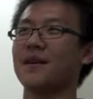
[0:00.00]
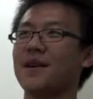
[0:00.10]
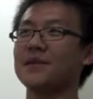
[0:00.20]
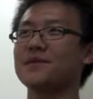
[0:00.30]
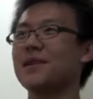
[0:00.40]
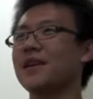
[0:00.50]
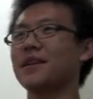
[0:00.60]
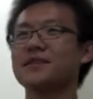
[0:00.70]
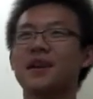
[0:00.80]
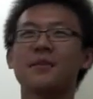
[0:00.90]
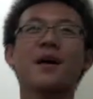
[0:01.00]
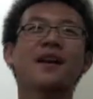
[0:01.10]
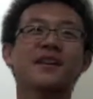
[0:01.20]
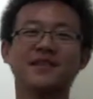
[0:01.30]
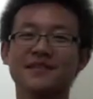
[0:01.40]
I think it's like
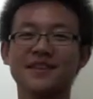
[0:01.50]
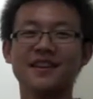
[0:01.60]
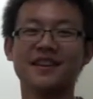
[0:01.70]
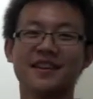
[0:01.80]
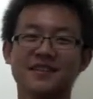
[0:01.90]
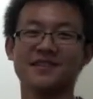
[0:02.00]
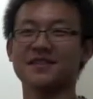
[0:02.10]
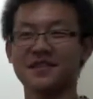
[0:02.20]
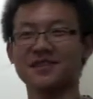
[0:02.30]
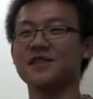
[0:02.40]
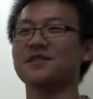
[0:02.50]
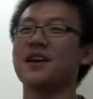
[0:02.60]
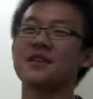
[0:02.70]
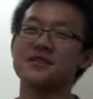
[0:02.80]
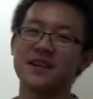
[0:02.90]
Mike. Just easy to
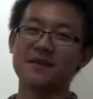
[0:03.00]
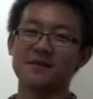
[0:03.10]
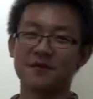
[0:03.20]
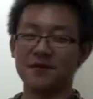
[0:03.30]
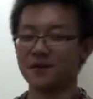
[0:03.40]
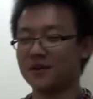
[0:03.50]
understand for you.